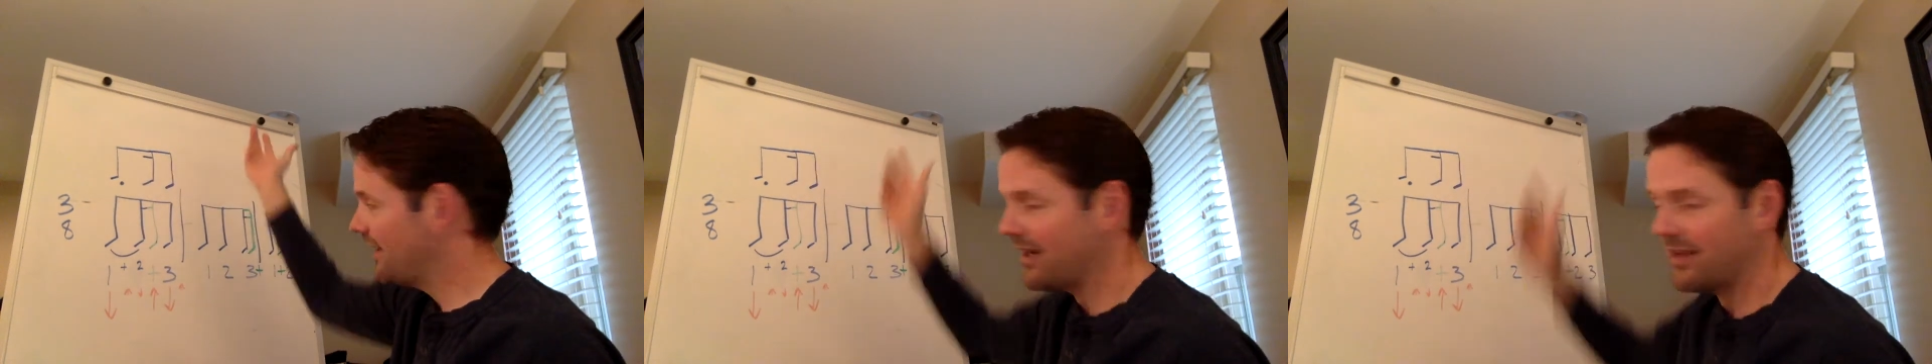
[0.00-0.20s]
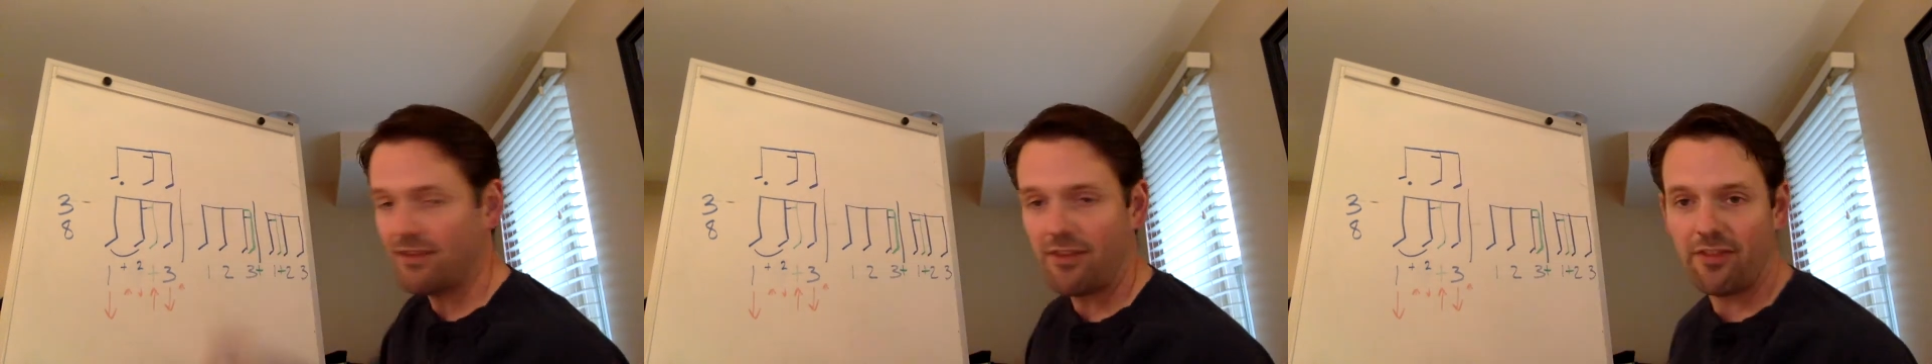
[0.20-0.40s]

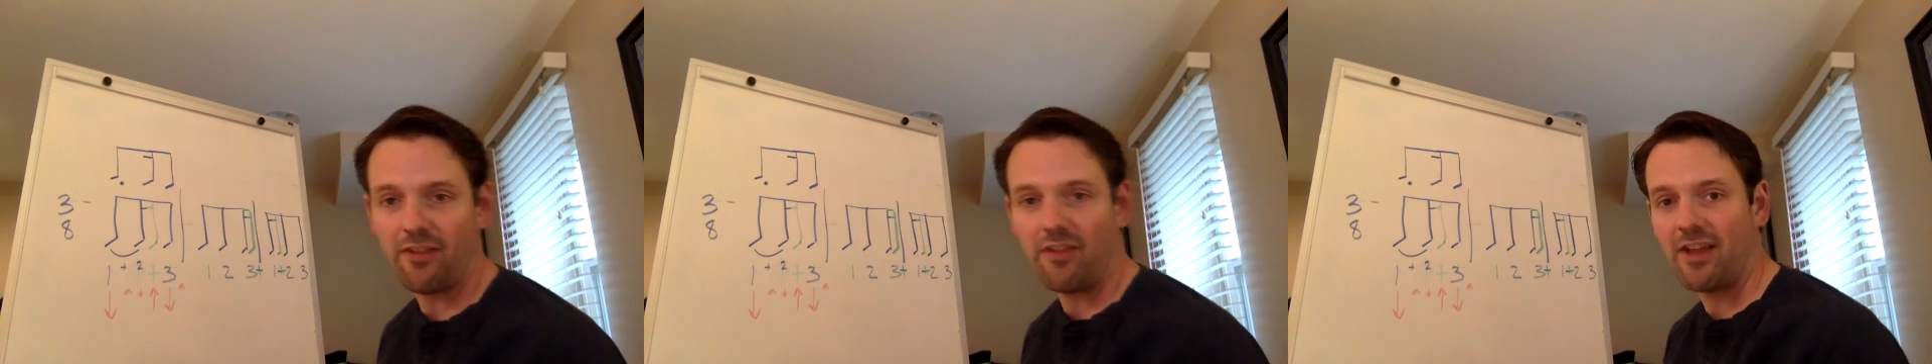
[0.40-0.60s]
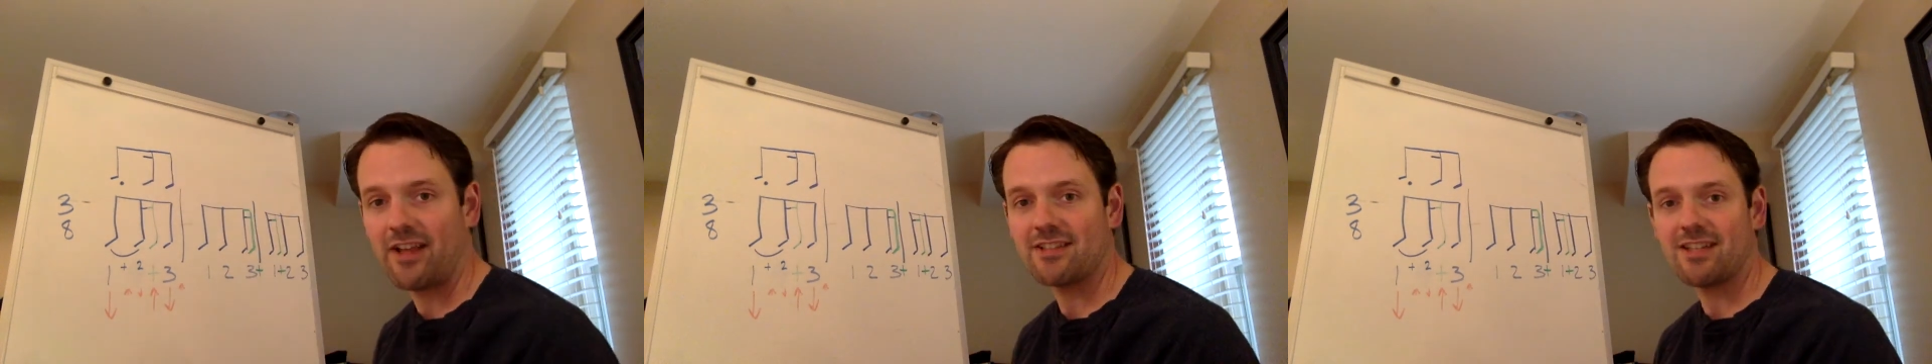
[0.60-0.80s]
then the
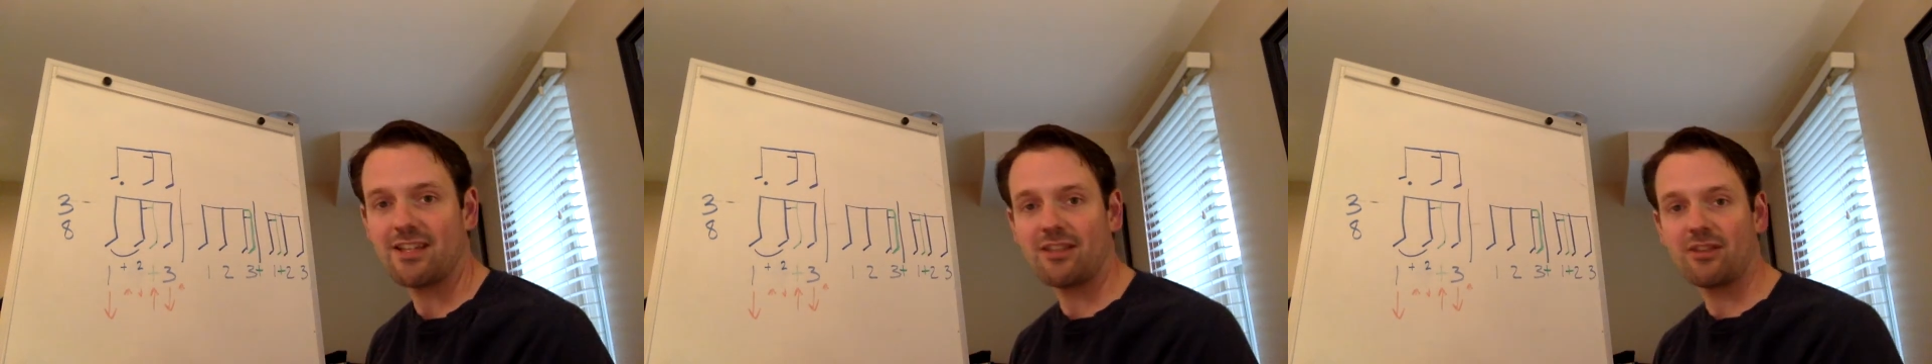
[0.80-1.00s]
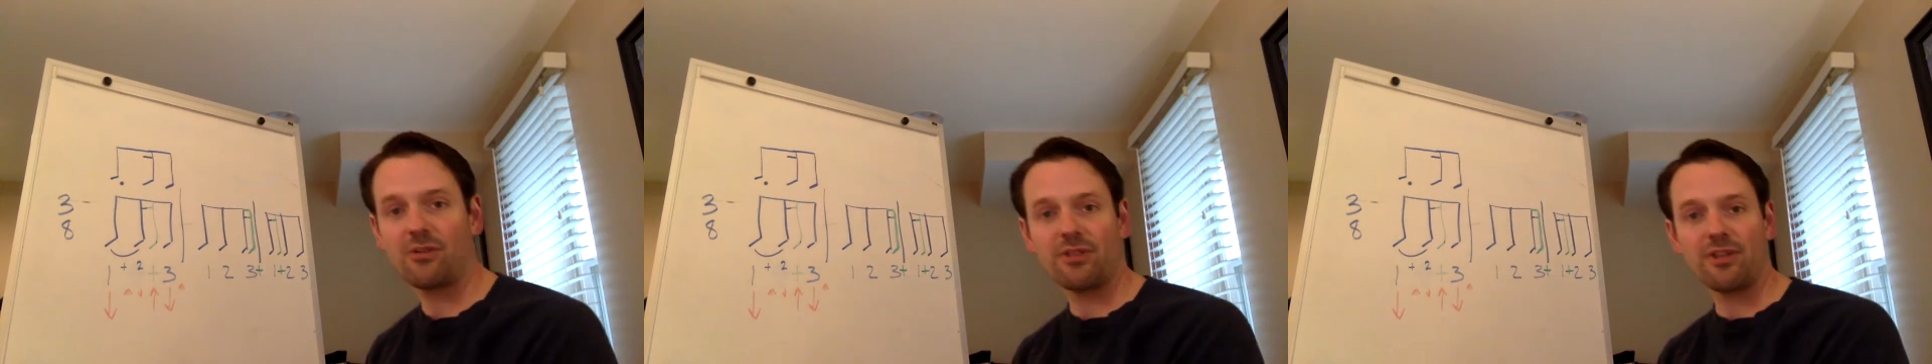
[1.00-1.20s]
last eighth
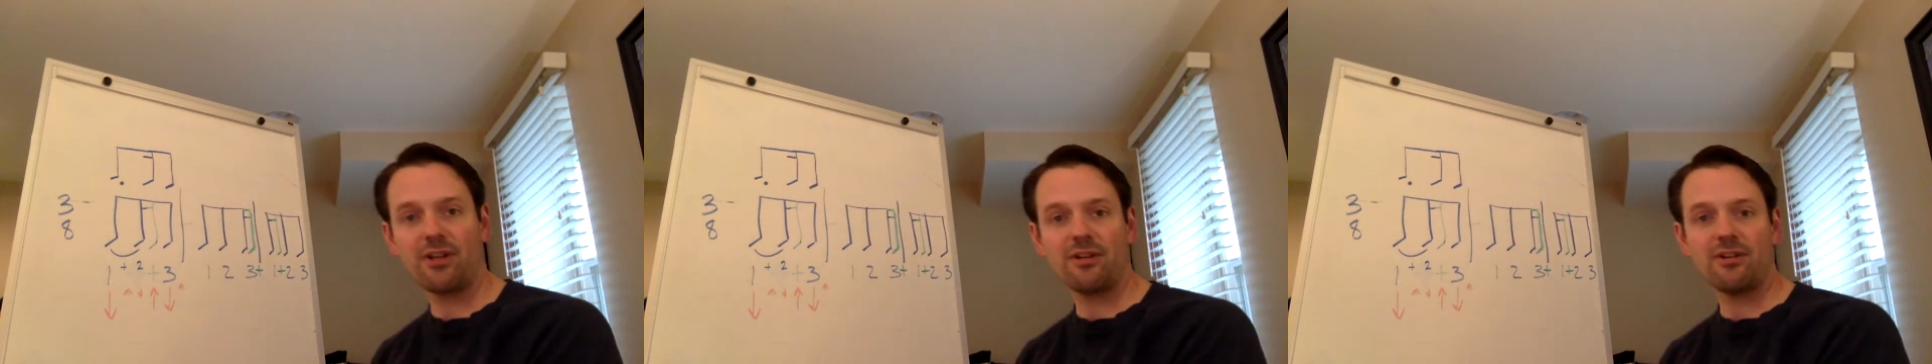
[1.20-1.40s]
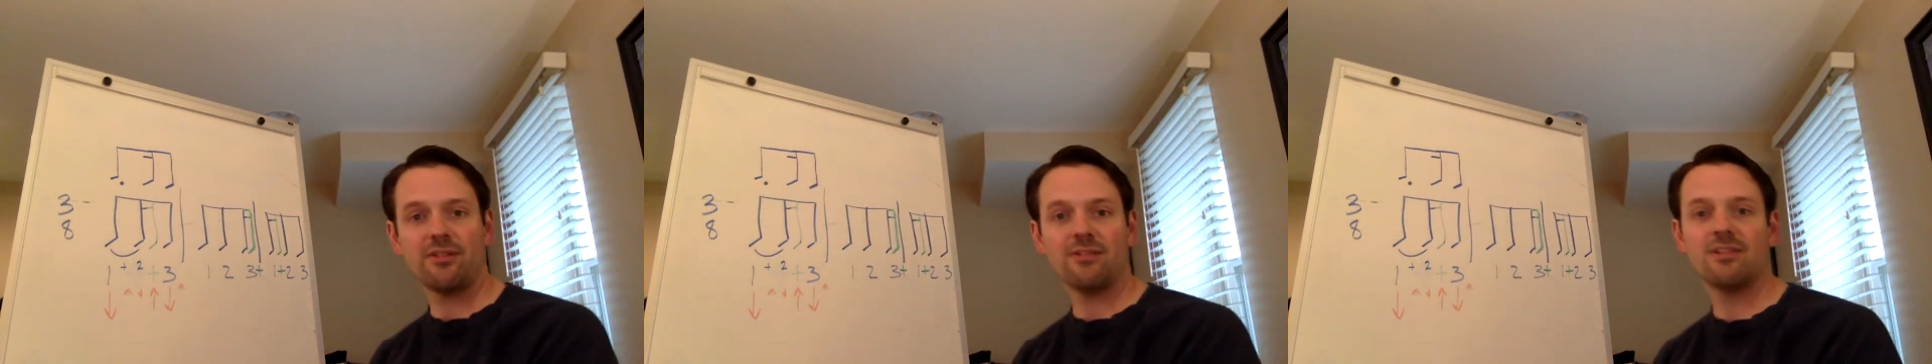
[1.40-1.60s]
note
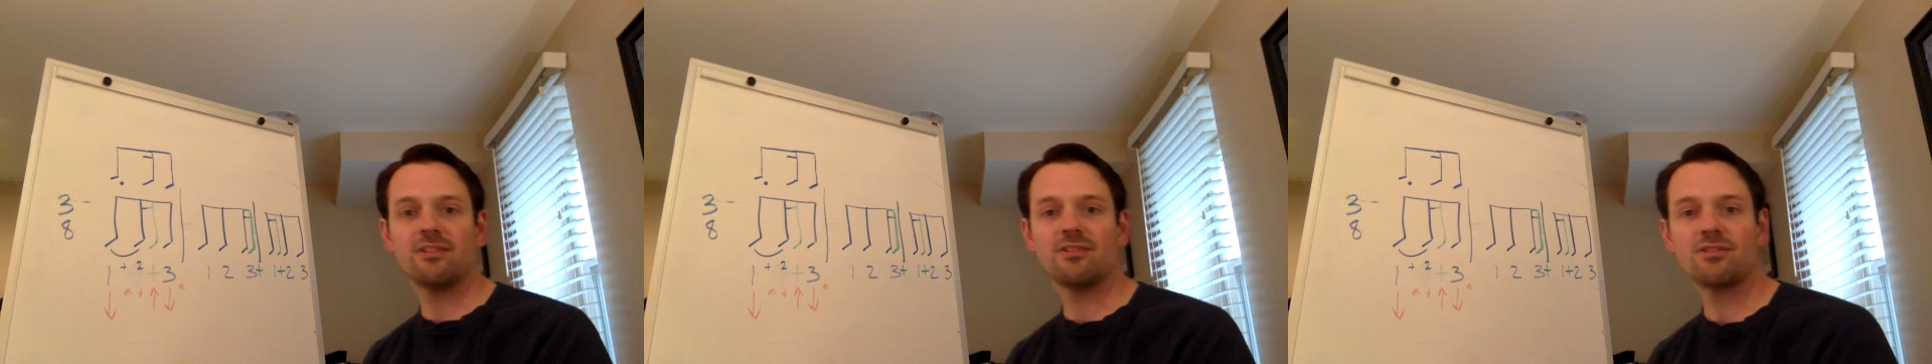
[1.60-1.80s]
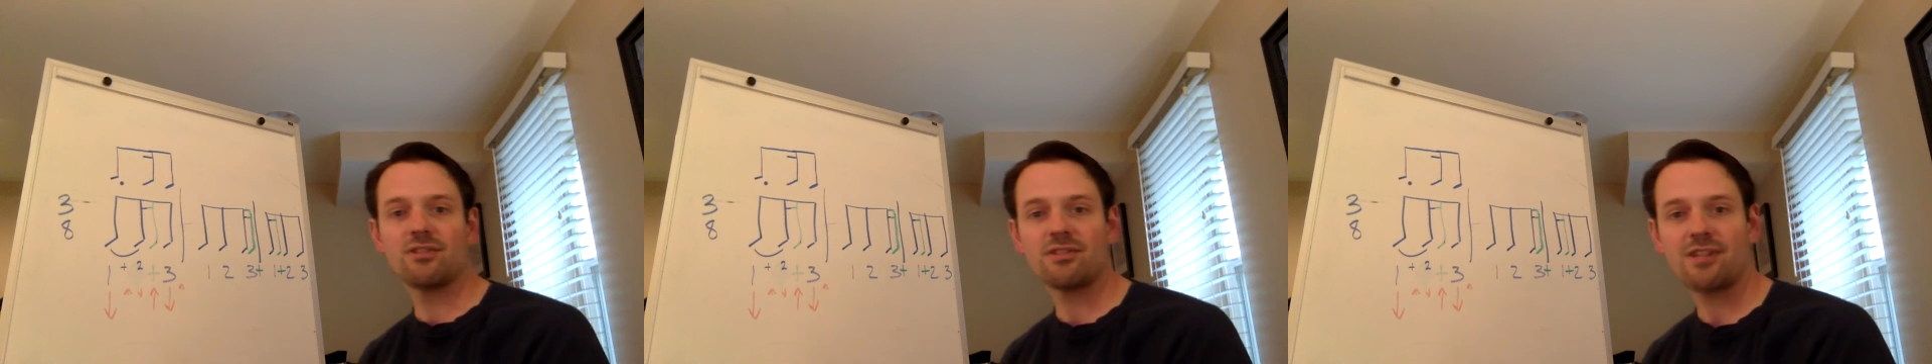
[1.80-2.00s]
there
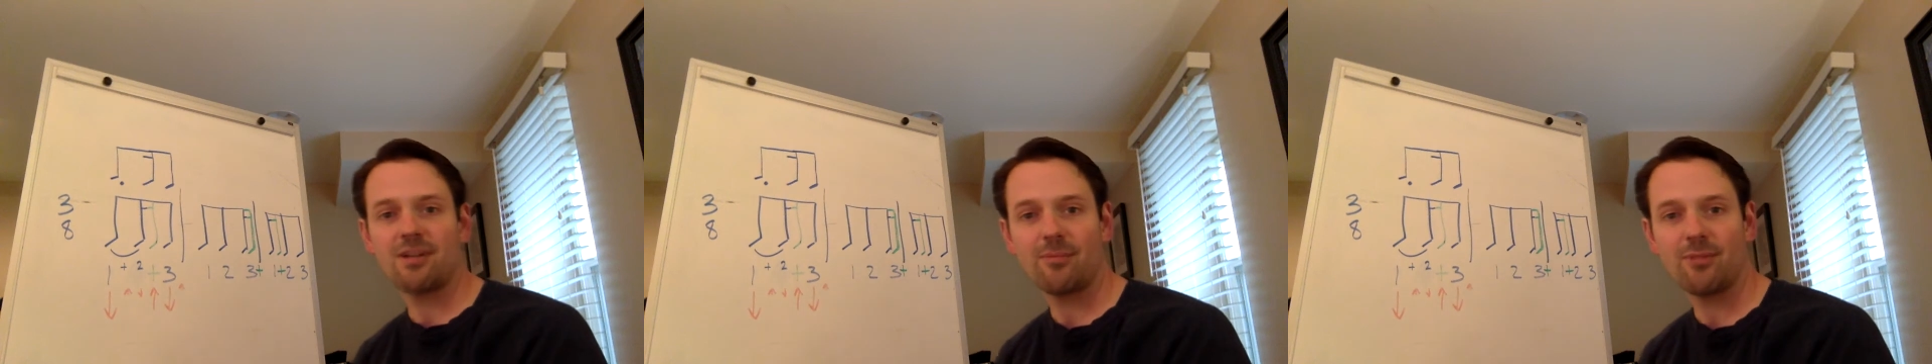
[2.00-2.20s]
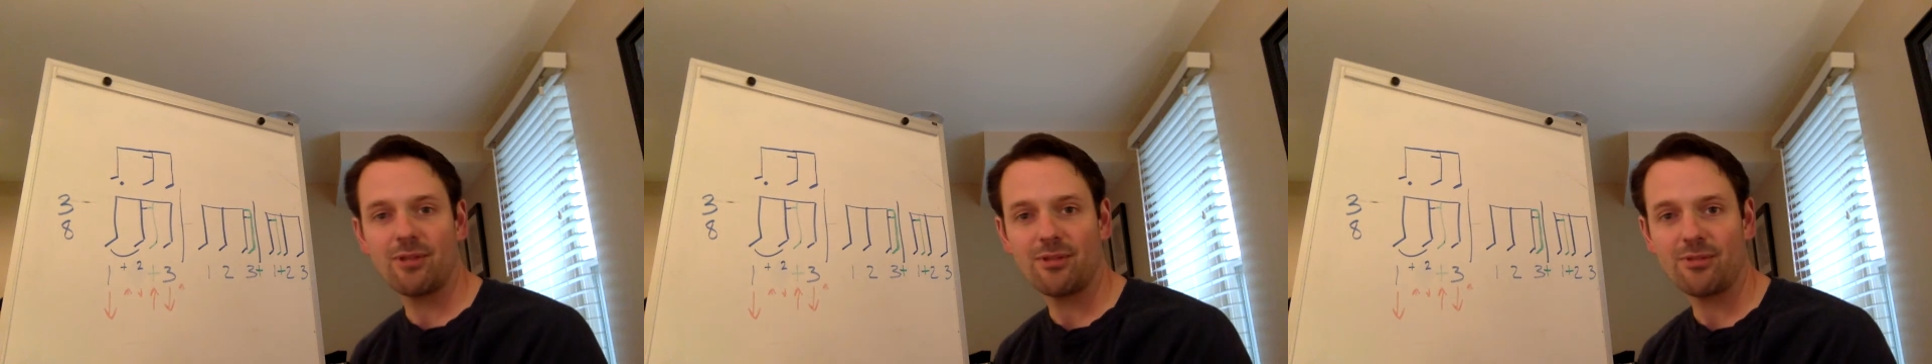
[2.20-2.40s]
is just on
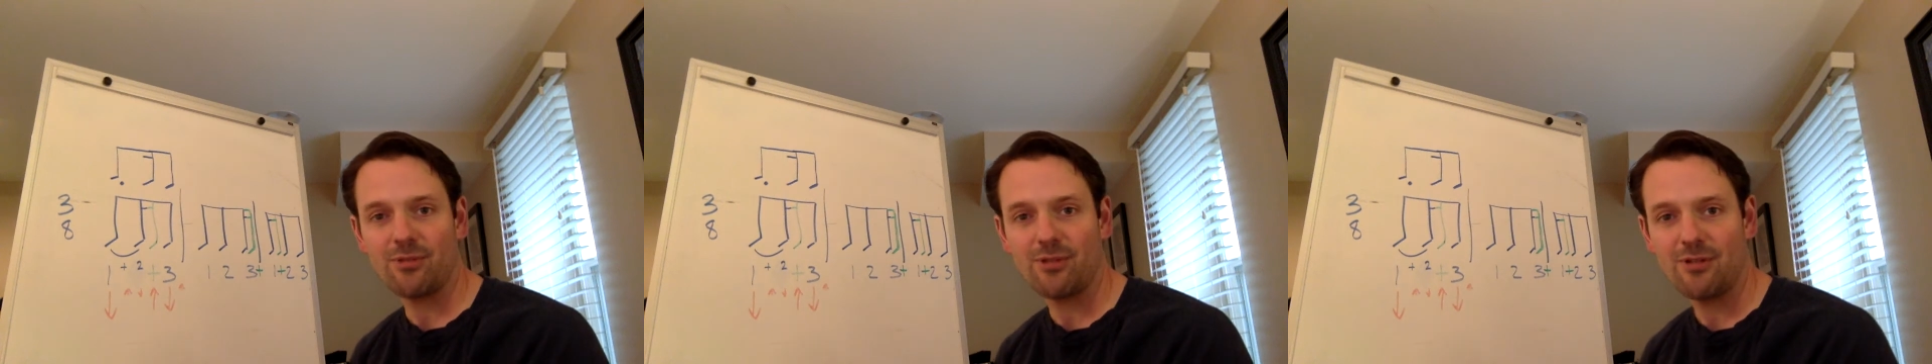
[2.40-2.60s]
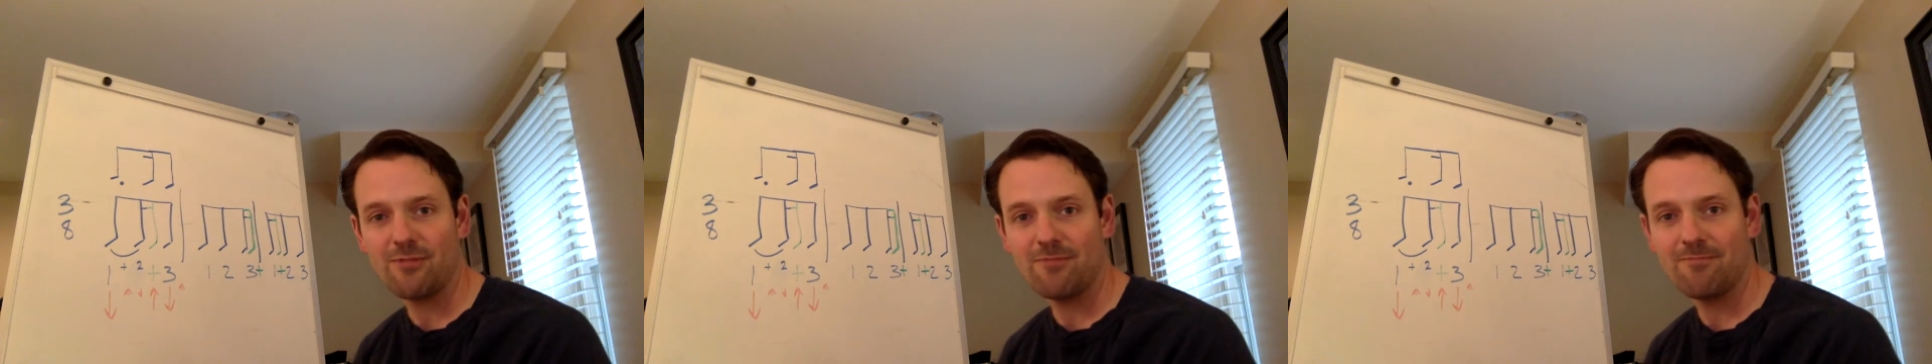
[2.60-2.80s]
beat 3.